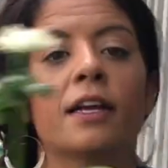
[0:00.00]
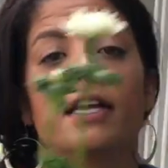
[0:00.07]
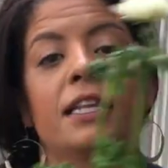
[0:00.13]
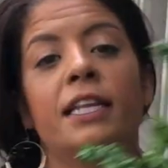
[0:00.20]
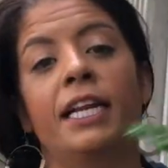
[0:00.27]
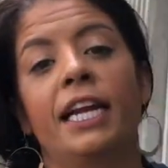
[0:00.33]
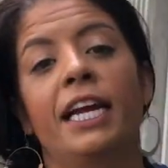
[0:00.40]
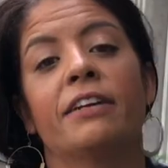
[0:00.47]

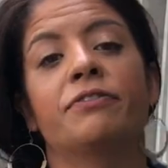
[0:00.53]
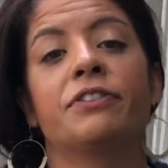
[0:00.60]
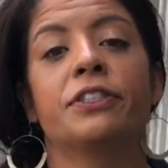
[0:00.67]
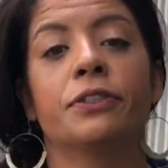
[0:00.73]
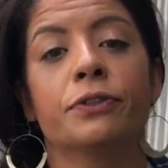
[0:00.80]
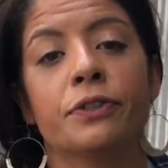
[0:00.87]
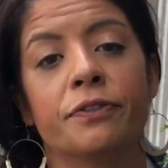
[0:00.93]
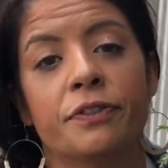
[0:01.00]
And then I have
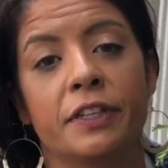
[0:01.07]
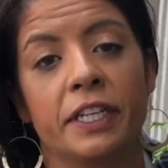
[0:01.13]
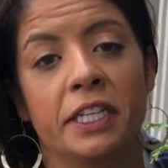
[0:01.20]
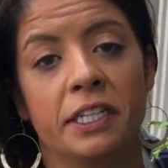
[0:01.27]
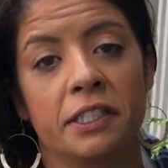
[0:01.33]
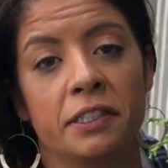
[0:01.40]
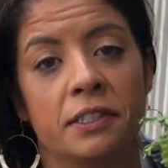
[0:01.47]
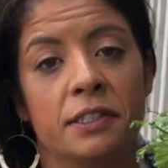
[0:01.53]
2 of
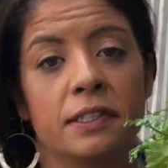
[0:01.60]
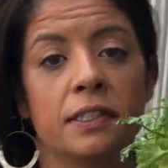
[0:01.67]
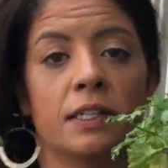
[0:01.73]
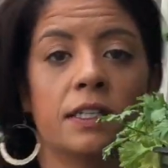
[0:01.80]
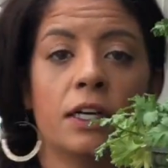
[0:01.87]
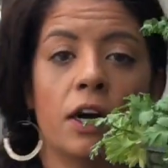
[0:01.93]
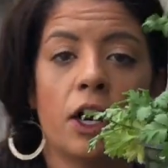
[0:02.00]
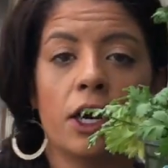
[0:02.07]
these
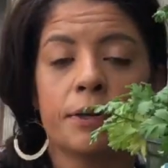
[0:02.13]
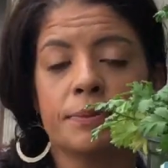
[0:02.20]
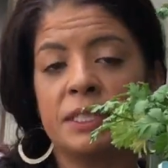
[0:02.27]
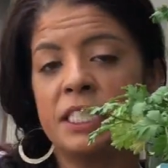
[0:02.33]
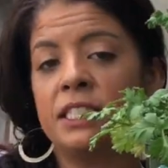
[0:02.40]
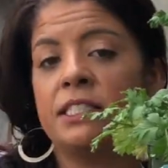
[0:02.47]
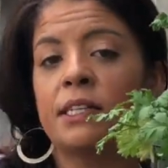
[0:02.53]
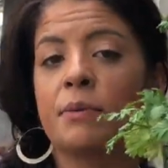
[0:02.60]

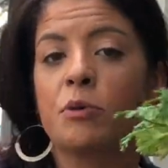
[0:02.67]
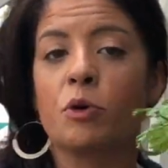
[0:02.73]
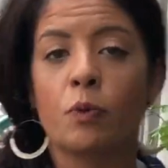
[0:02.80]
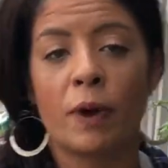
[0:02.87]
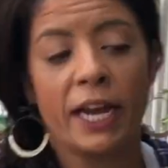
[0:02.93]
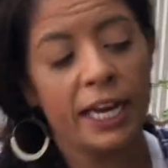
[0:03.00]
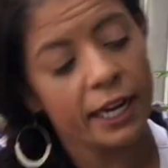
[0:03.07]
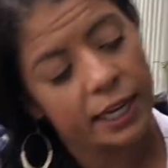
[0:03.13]
Harmony Double
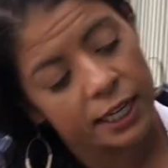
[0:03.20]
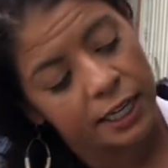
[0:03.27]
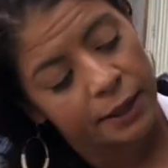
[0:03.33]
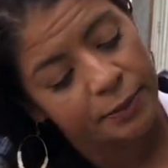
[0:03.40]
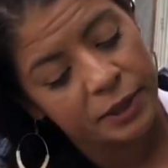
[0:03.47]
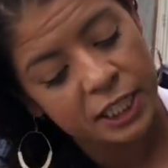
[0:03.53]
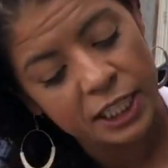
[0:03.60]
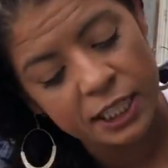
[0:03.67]
White
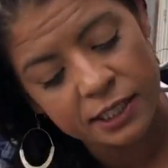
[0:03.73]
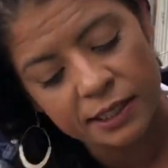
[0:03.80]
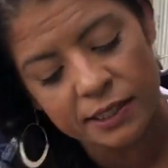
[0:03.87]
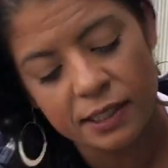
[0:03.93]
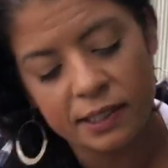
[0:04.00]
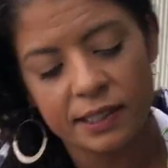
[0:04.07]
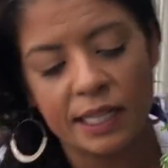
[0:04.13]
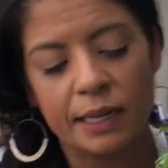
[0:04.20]
Anemones,
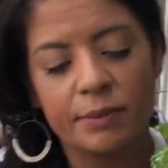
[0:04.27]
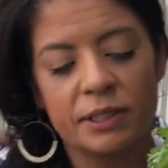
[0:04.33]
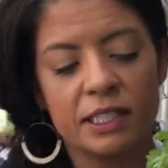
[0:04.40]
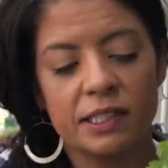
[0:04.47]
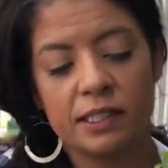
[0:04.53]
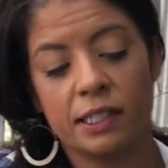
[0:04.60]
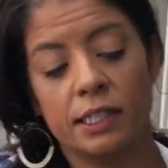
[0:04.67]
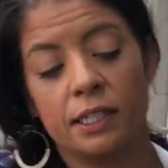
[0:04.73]
the same as
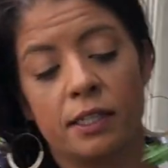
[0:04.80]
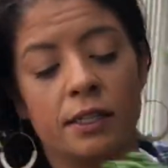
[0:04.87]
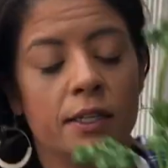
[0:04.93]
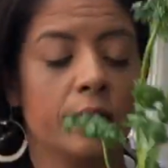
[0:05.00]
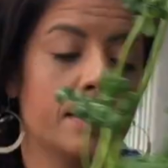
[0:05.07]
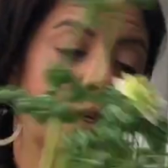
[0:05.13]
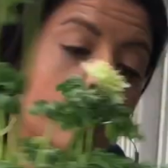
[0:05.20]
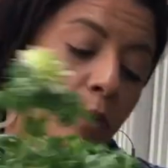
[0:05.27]
the
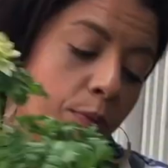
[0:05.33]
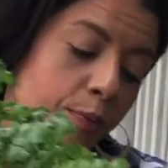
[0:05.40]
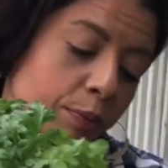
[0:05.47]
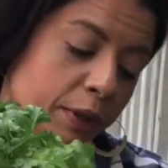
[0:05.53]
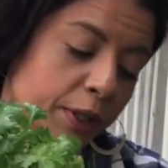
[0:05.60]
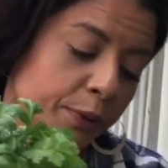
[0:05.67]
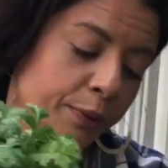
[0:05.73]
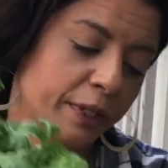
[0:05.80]

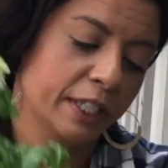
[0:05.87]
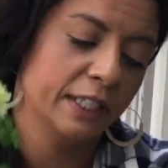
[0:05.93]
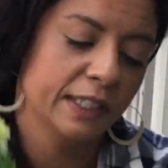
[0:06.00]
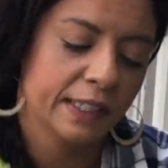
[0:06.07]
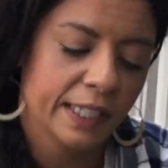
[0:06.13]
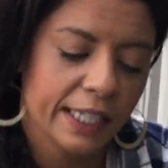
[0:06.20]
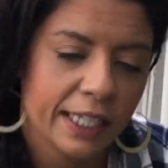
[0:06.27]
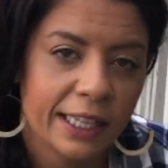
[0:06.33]
blue
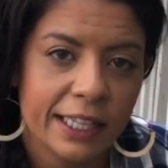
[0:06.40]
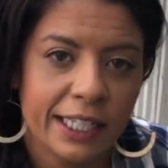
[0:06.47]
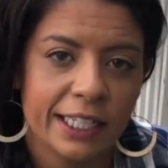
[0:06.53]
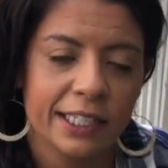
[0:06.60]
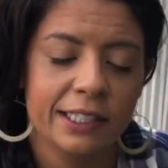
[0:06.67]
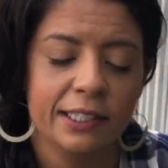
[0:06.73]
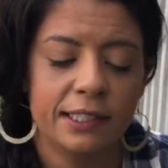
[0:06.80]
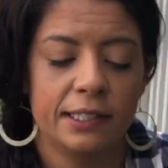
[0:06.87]
ones, like
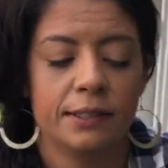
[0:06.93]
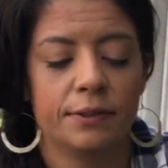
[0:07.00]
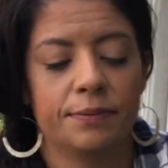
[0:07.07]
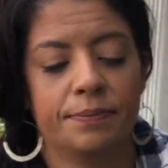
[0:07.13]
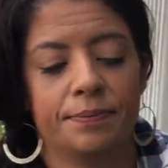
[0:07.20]
this.